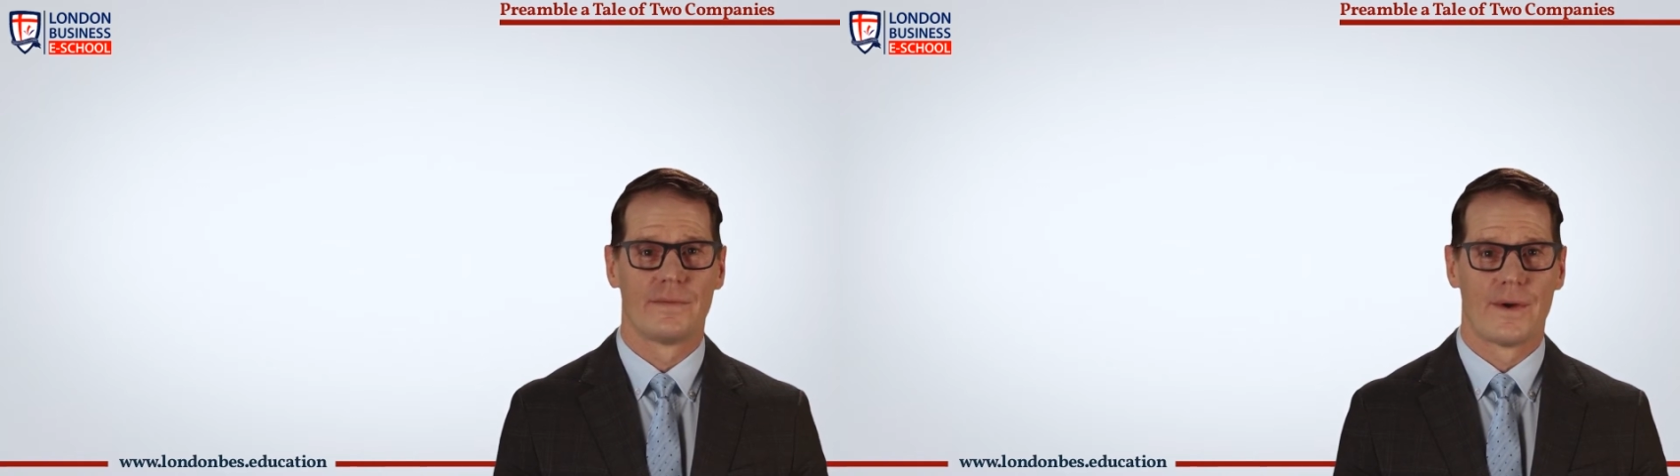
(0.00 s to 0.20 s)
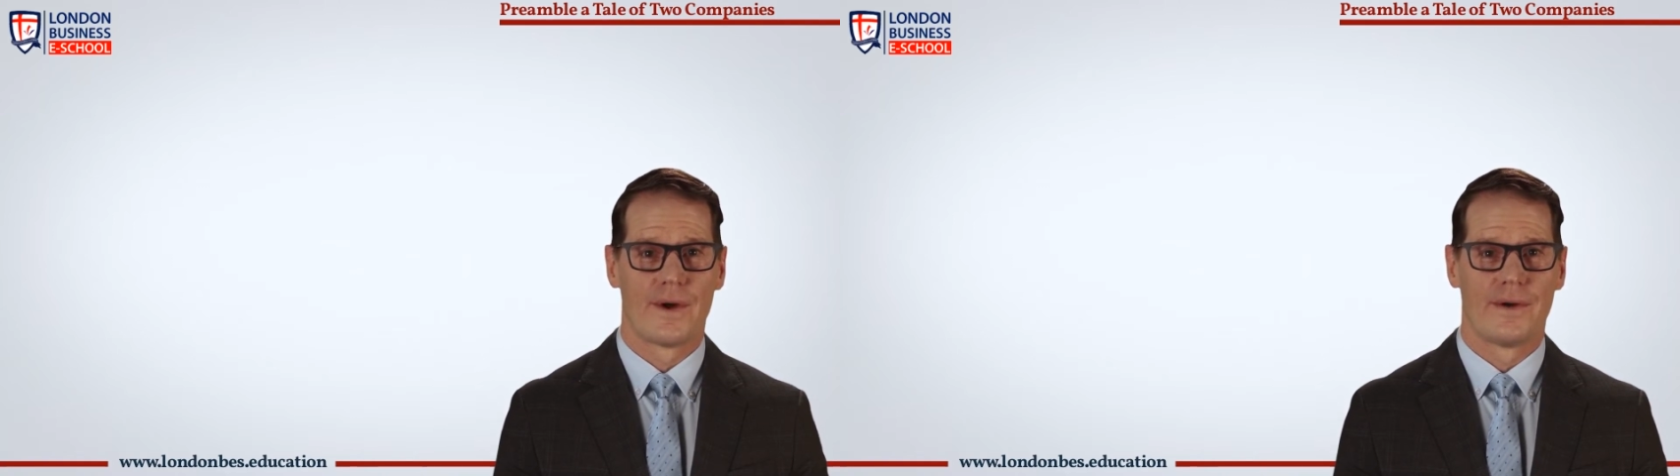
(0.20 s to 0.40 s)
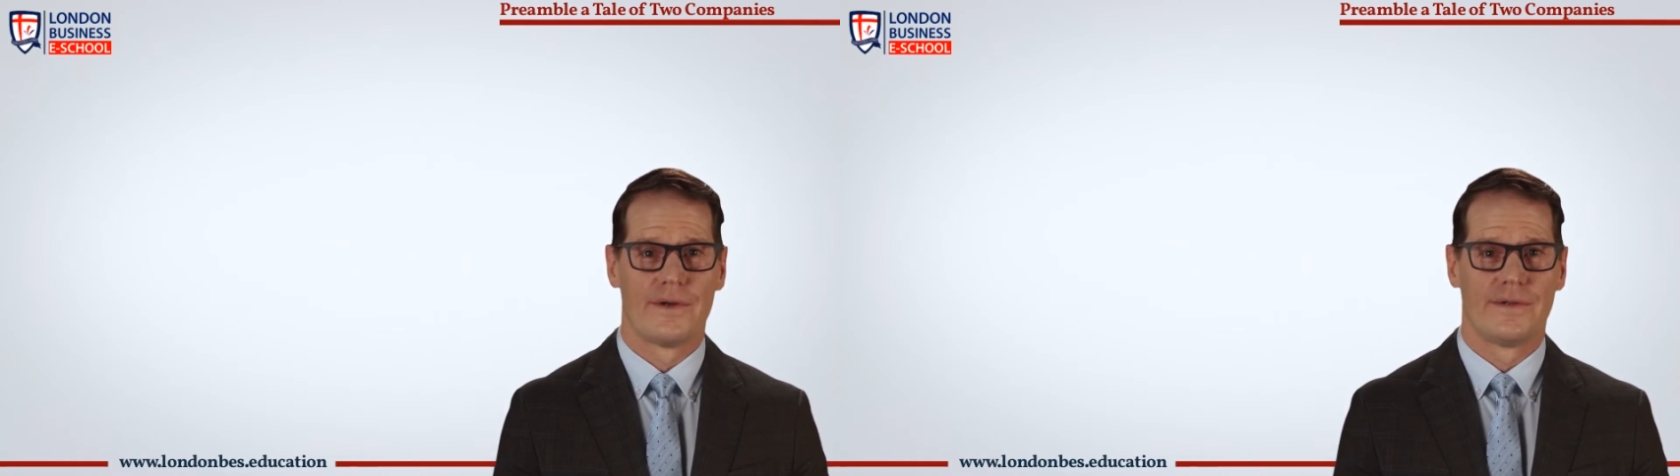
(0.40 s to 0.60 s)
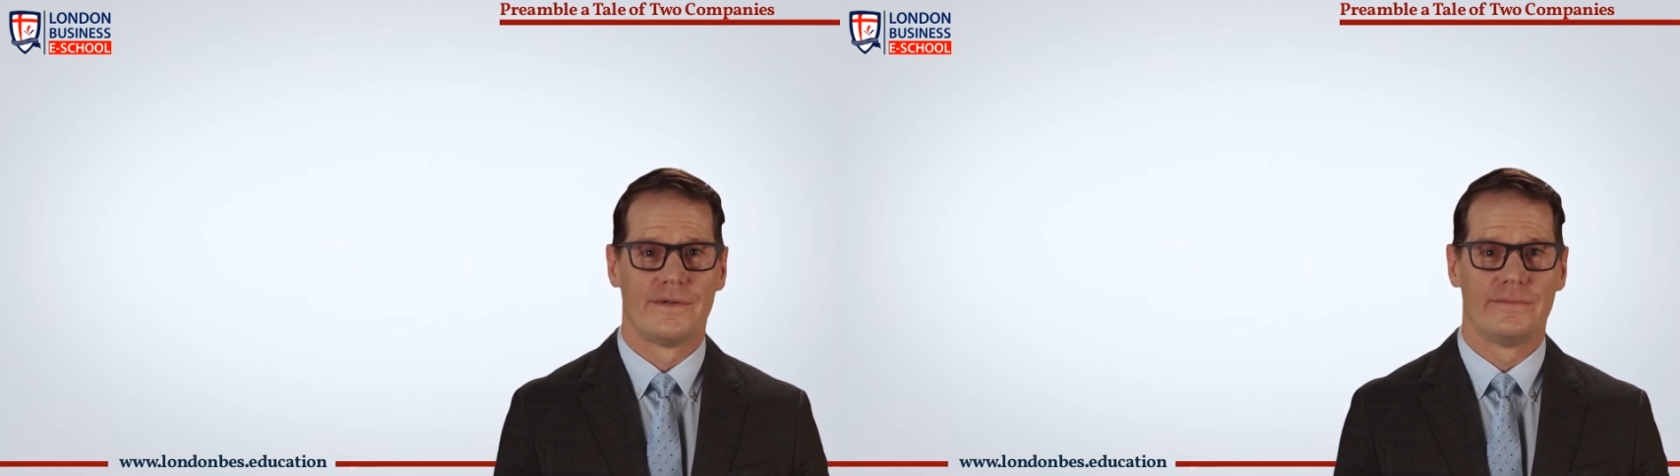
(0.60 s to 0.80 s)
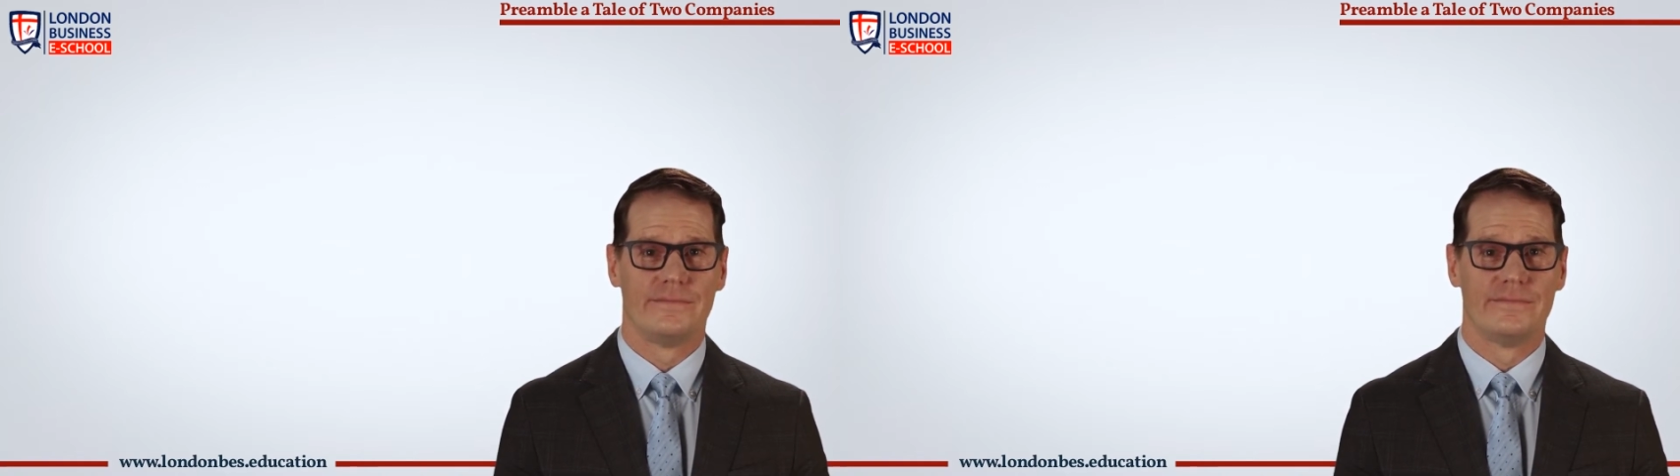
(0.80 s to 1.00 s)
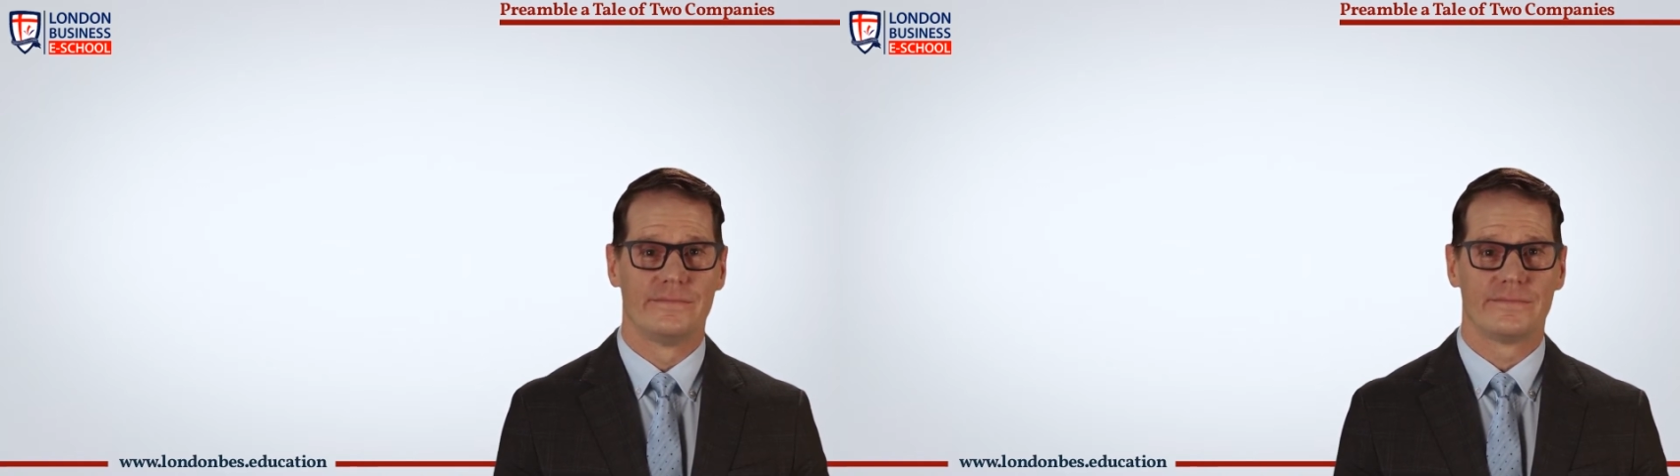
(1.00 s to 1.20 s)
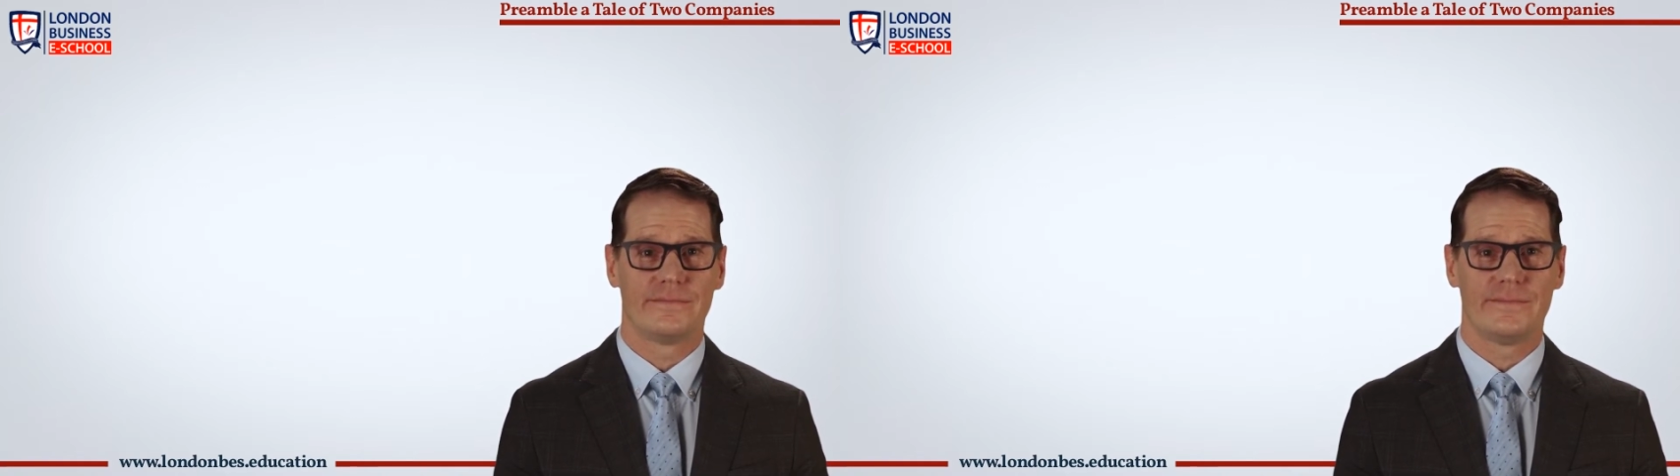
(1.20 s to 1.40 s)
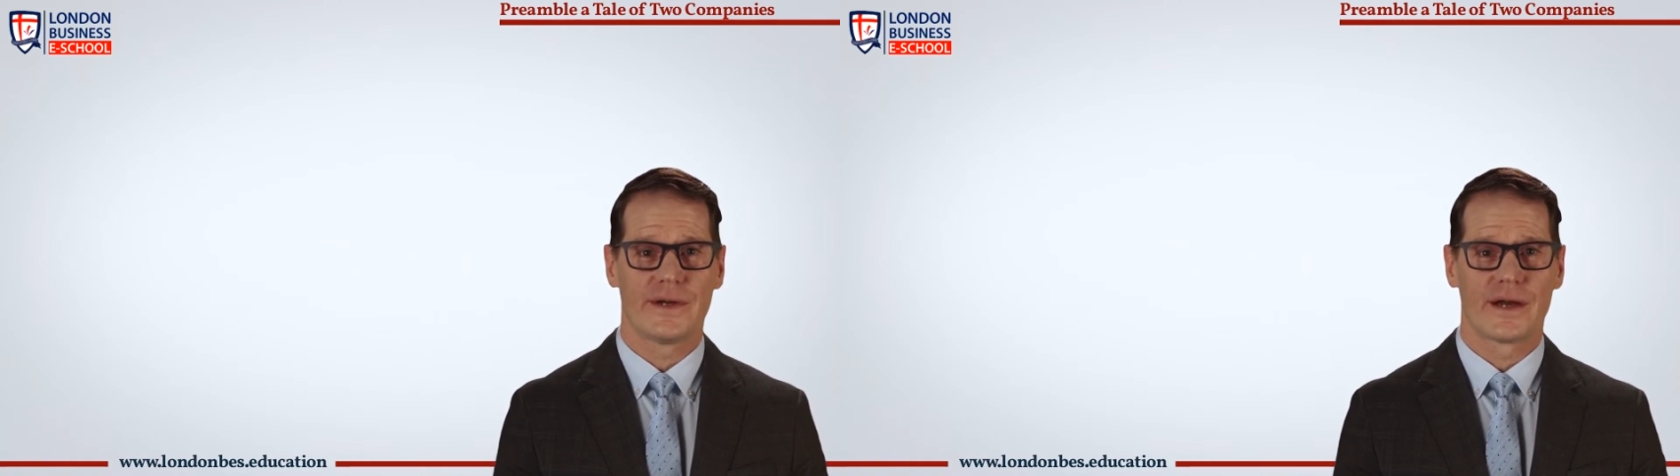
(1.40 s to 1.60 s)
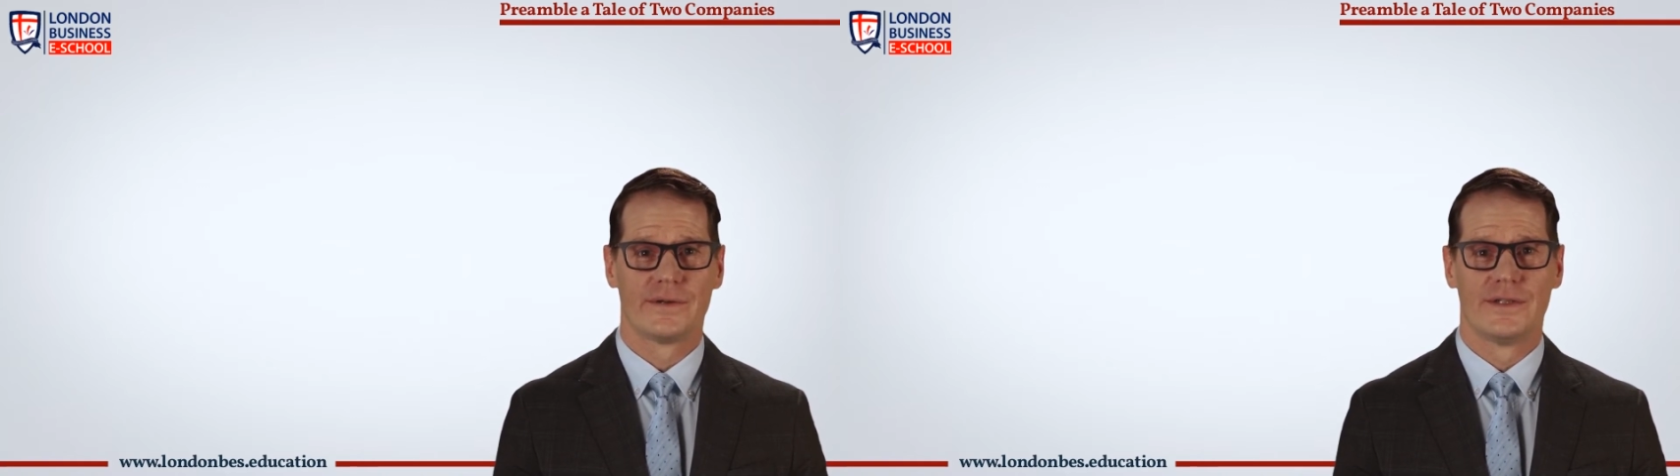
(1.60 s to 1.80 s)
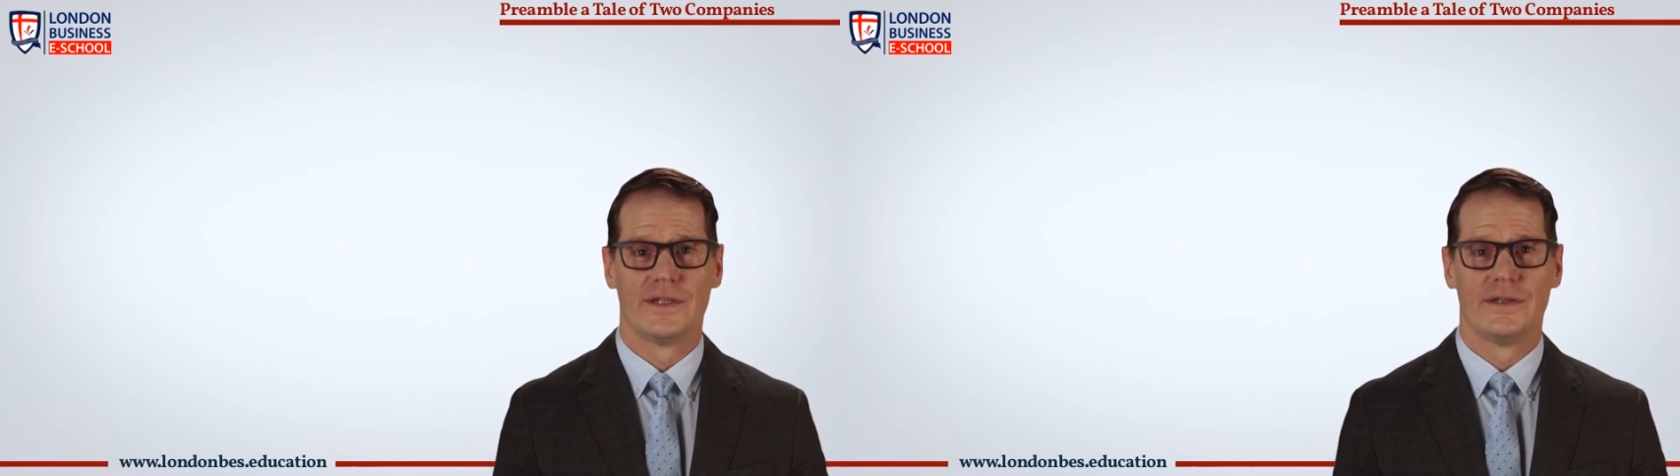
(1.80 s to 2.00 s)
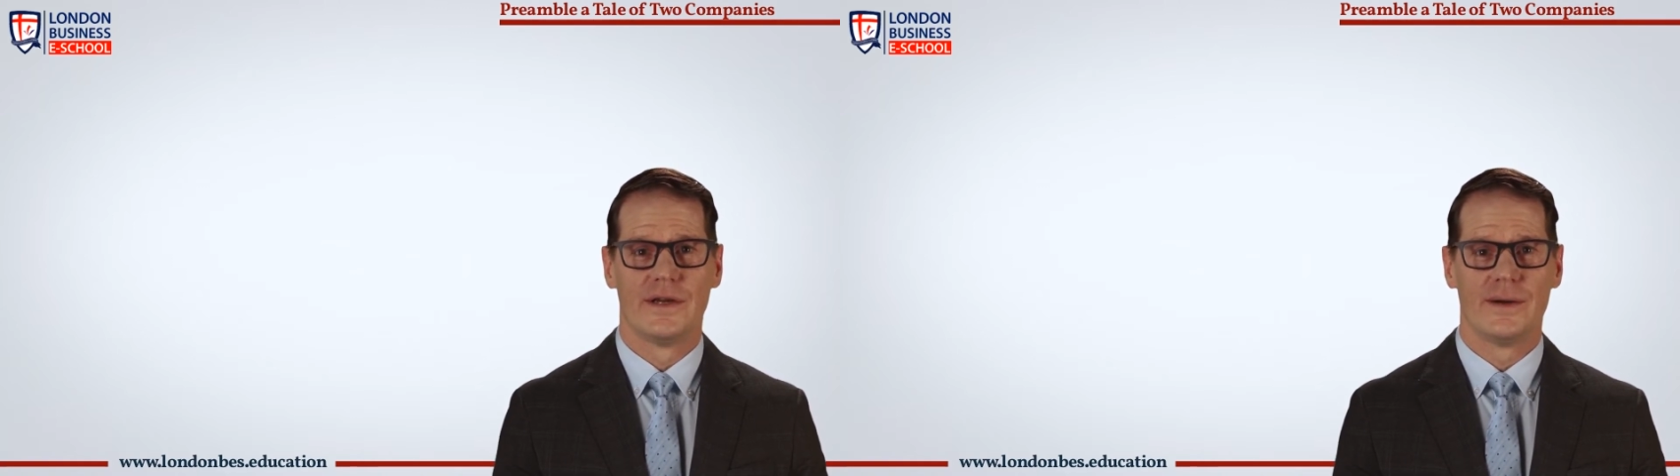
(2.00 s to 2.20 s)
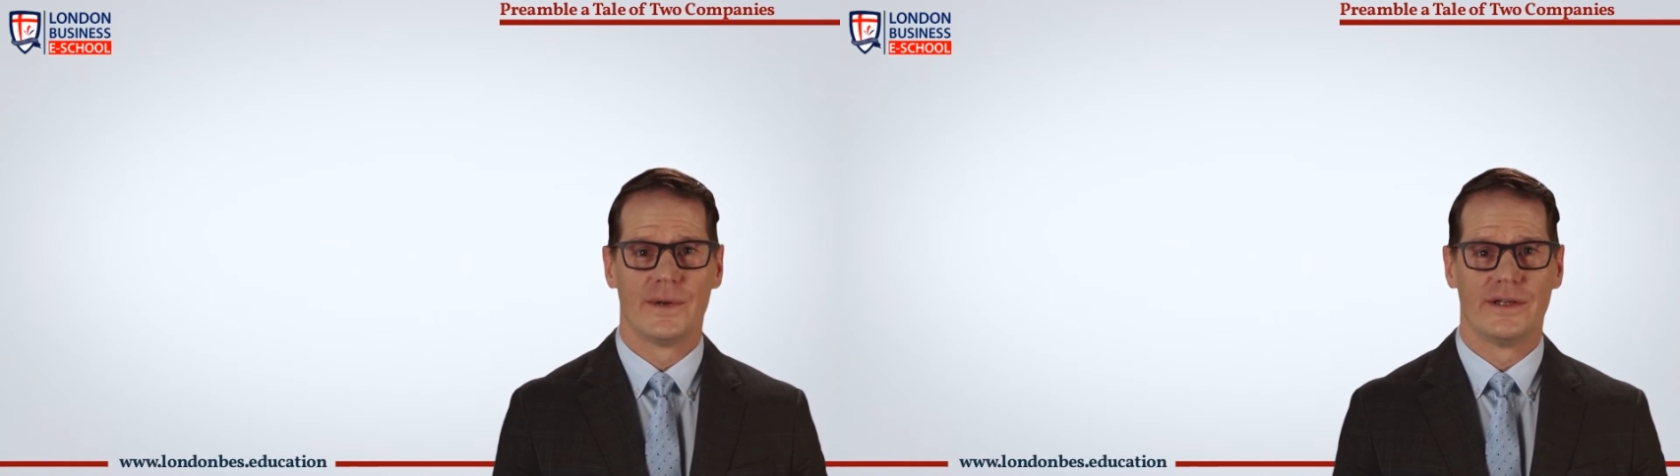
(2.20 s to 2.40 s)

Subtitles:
audits, but others see them